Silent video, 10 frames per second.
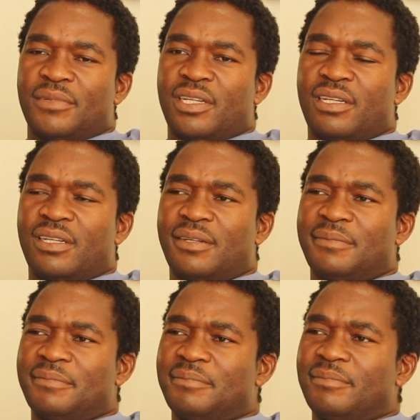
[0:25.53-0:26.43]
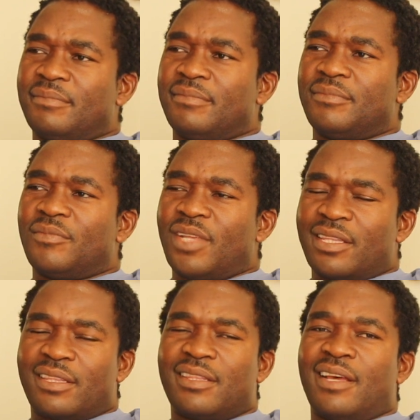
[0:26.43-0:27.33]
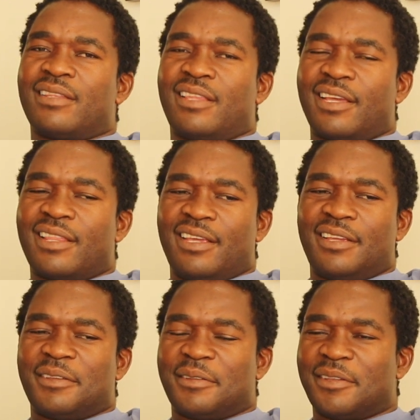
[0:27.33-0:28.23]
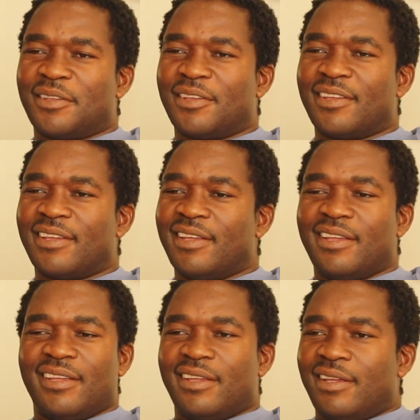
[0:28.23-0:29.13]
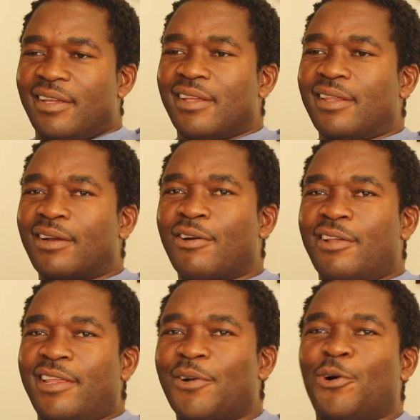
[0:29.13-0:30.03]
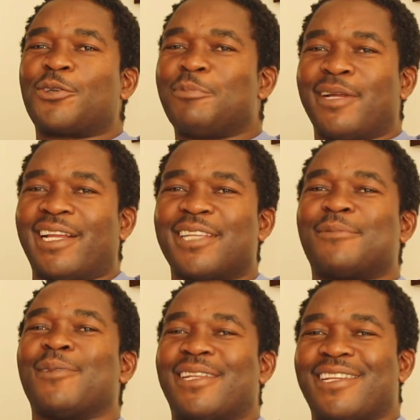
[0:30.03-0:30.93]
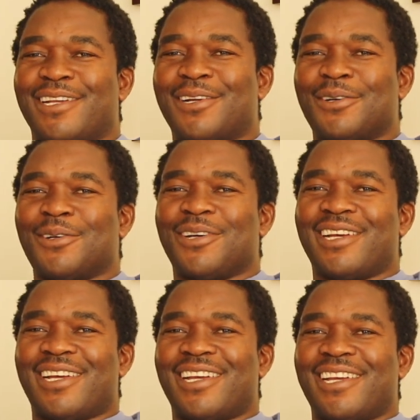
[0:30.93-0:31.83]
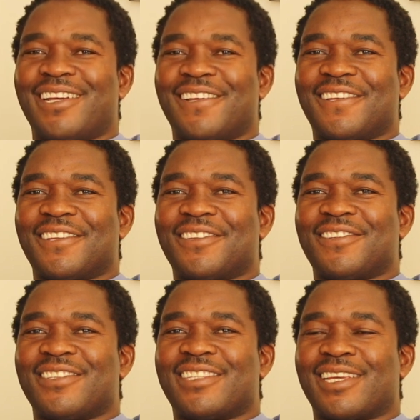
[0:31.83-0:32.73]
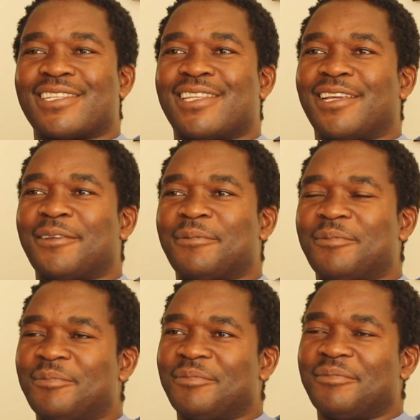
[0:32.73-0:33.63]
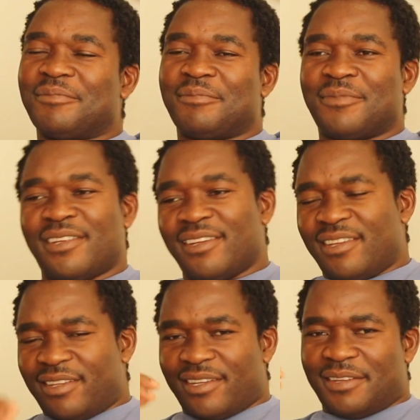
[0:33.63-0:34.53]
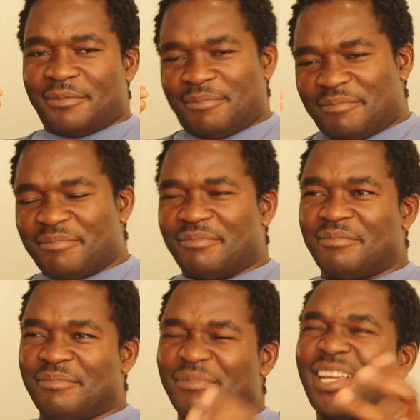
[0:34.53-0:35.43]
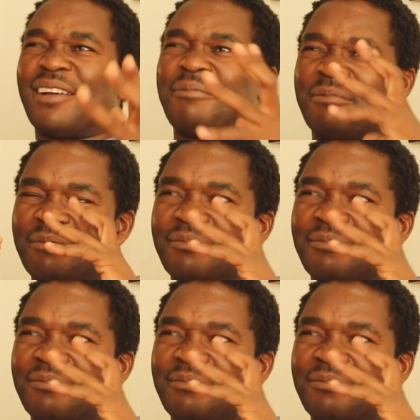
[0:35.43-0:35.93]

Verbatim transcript: Um, I, I think the the, the court management, you know, uh, just the, uh, yeah,